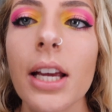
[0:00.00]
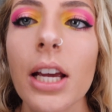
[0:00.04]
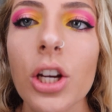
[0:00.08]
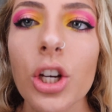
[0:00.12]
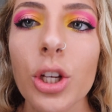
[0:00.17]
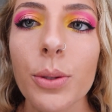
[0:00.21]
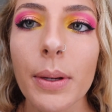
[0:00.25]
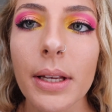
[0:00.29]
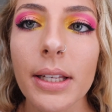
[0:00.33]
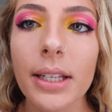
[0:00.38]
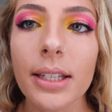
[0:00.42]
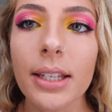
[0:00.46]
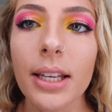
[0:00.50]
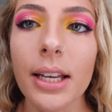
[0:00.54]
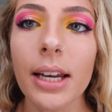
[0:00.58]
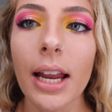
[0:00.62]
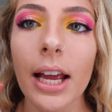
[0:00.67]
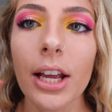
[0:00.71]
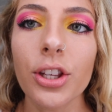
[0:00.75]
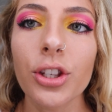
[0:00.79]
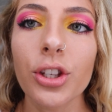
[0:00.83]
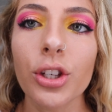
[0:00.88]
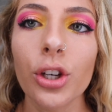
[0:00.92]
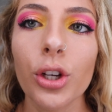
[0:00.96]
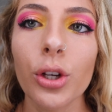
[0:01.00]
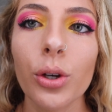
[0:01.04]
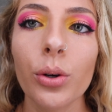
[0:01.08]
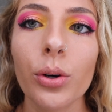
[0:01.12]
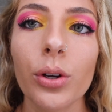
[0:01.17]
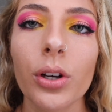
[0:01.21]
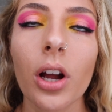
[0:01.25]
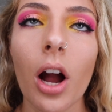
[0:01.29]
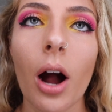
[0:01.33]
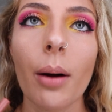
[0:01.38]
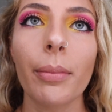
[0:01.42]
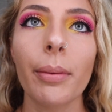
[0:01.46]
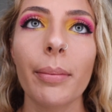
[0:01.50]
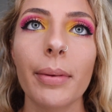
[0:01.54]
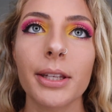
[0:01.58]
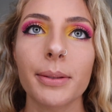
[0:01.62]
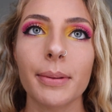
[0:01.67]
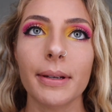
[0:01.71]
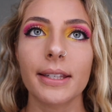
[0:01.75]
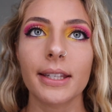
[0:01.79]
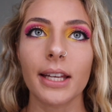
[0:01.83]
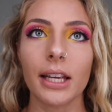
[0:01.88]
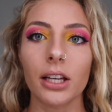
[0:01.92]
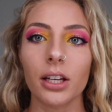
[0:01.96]
just because it's a nice nude, complements
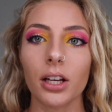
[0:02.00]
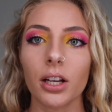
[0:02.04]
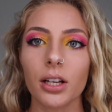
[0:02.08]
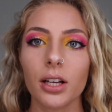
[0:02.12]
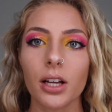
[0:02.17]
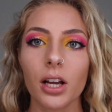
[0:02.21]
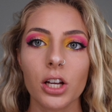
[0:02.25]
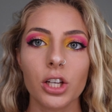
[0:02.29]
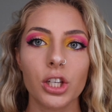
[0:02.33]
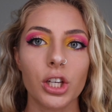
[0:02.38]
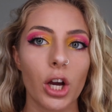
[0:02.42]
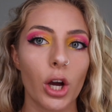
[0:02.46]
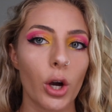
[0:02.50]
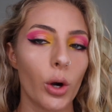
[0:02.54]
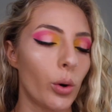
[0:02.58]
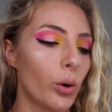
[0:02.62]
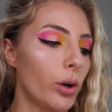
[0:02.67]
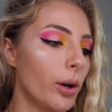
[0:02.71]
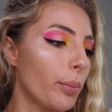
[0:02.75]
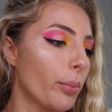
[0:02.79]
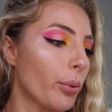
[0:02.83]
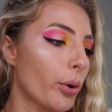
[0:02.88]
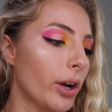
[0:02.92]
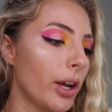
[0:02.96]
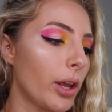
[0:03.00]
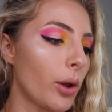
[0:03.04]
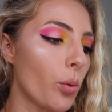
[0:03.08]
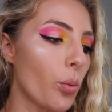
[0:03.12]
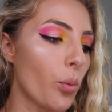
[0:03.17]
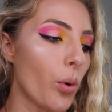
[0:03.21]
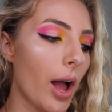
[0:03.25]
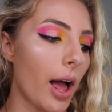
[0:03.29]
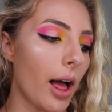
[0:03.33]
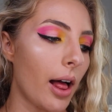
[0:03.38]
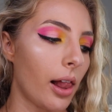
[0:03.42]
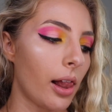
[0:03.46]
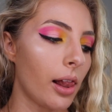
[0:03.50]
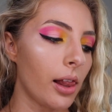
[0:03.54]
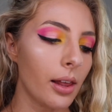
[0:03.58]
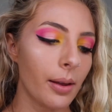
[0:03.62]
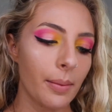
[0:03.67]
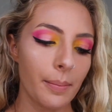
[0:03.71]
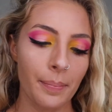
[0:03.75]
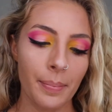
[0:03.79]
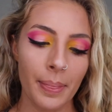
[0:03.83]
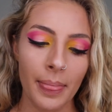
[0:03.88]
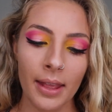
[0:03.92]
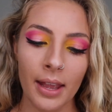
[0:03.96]
my skin tone pretty well.